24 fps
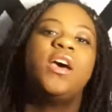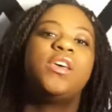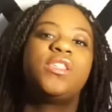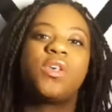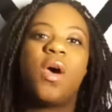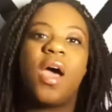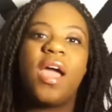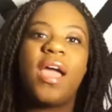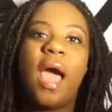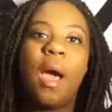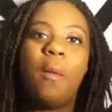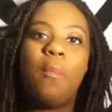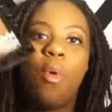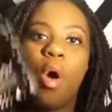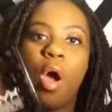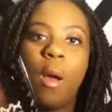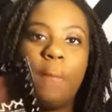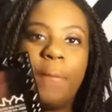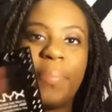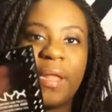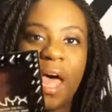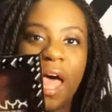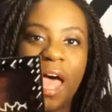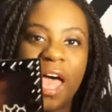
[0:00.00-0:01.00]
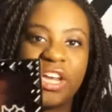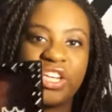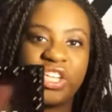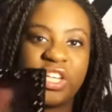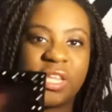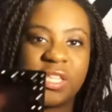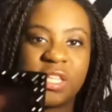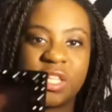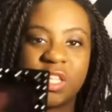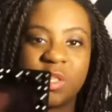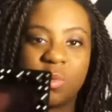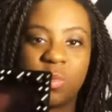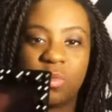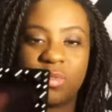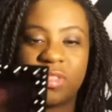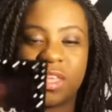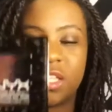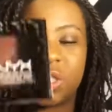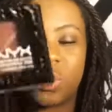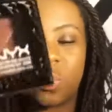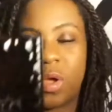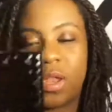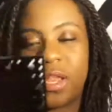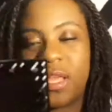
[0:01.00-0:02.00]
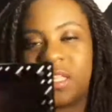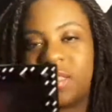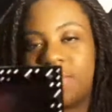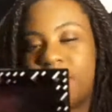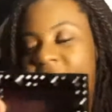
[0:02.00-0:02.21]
So I got more blush. This one is